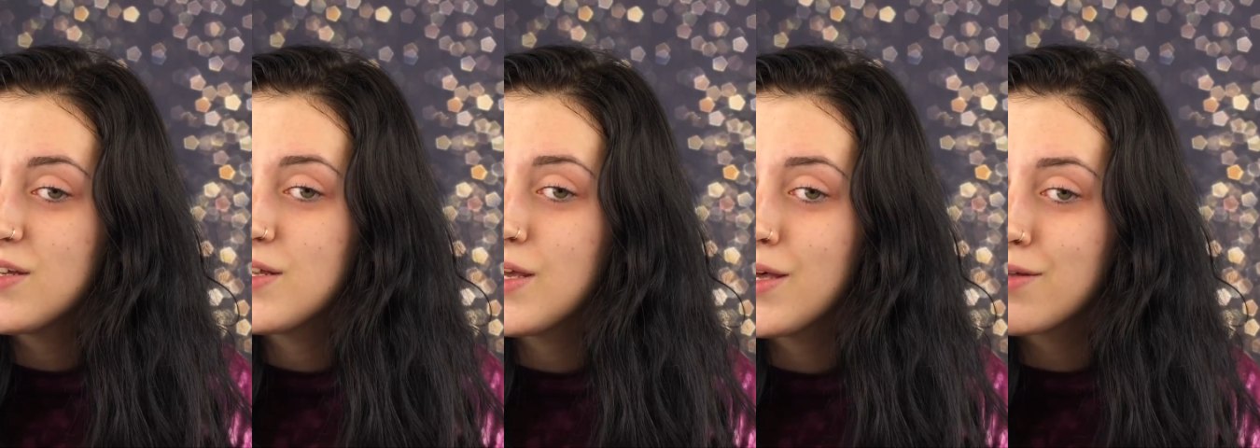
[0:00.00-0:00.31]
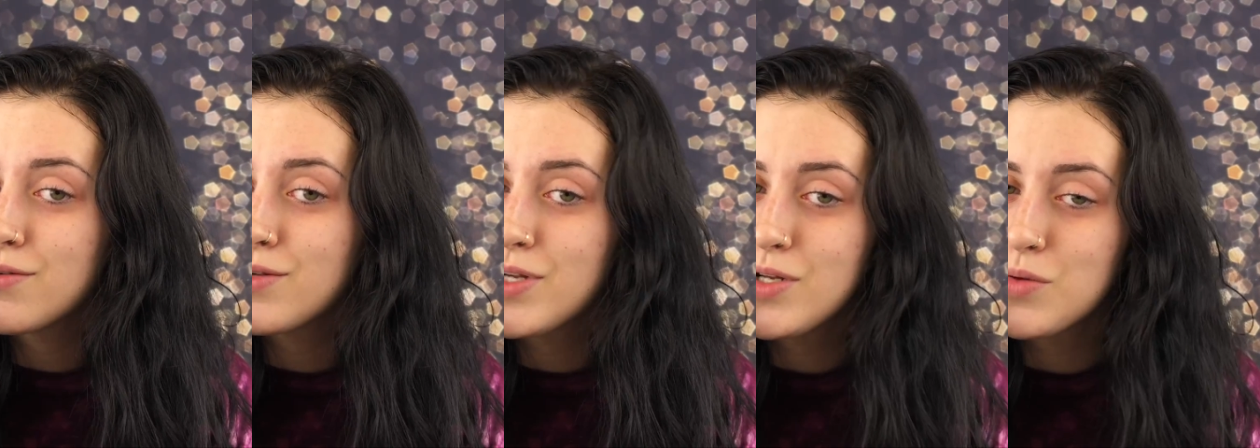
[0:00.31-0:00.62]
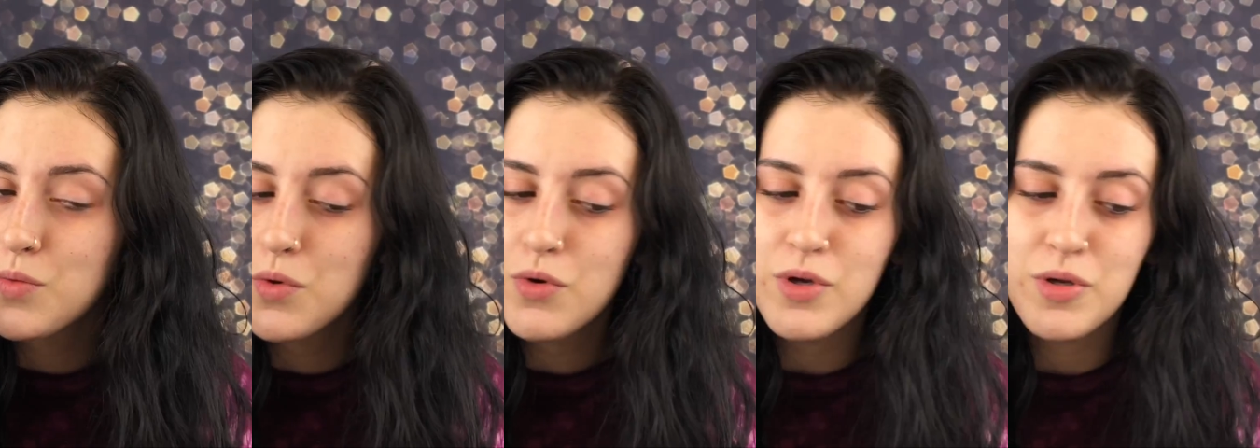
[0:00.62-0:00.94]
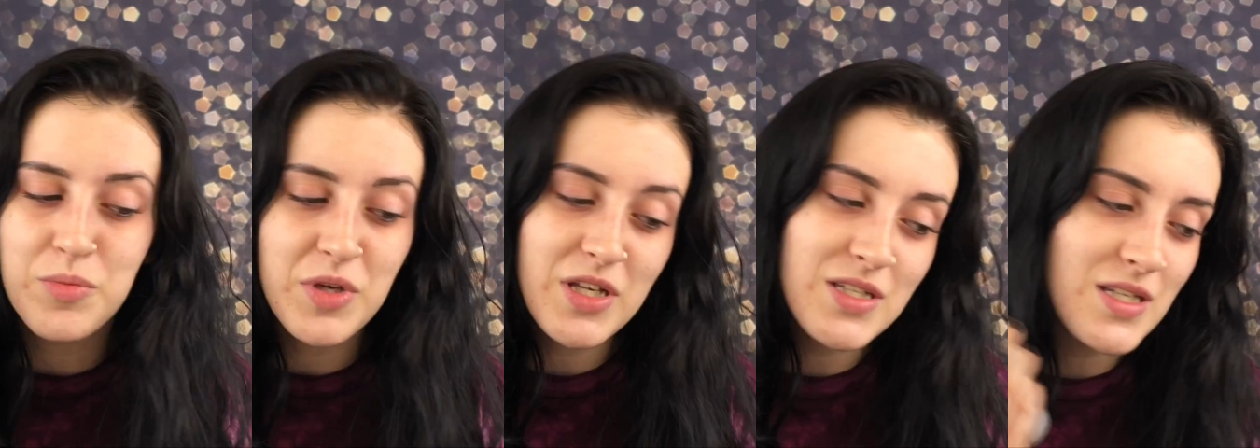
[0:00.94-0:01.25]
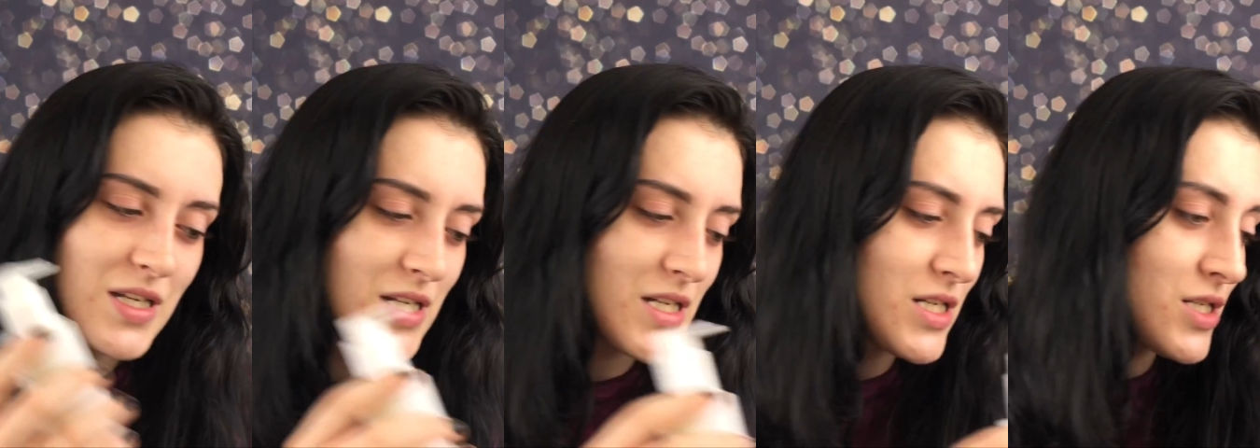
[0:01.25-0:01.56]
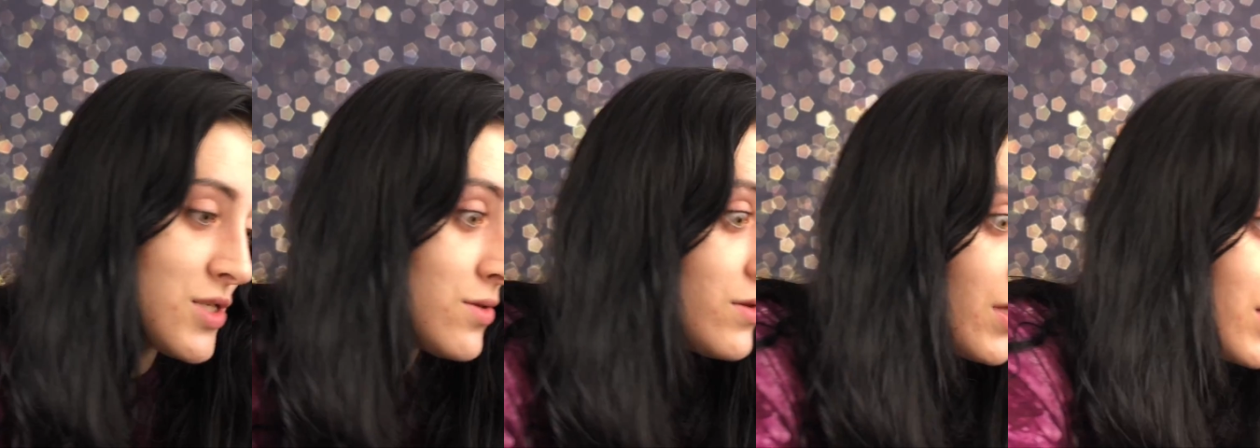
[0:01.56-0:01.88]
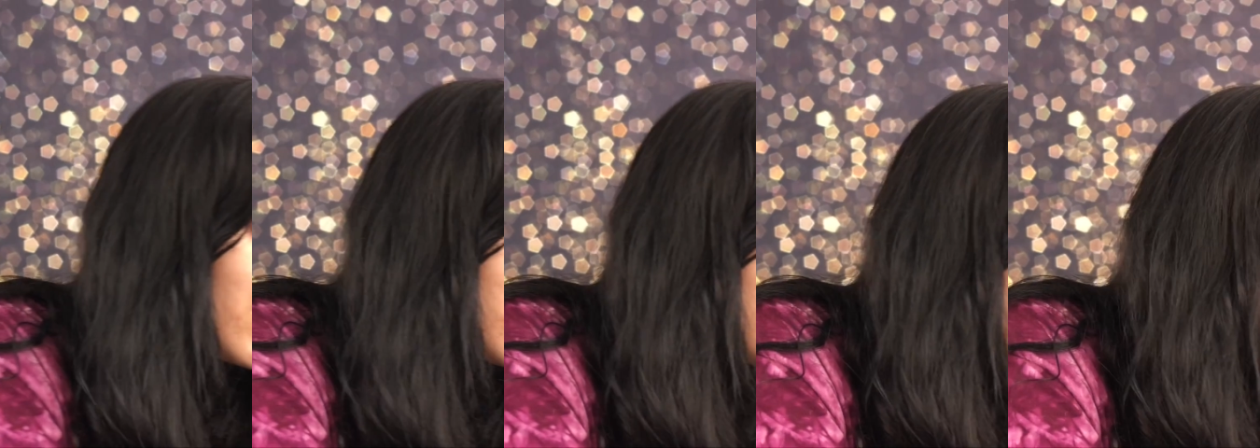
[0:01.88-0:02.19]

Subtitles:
I don't need to worry because I didn't do that.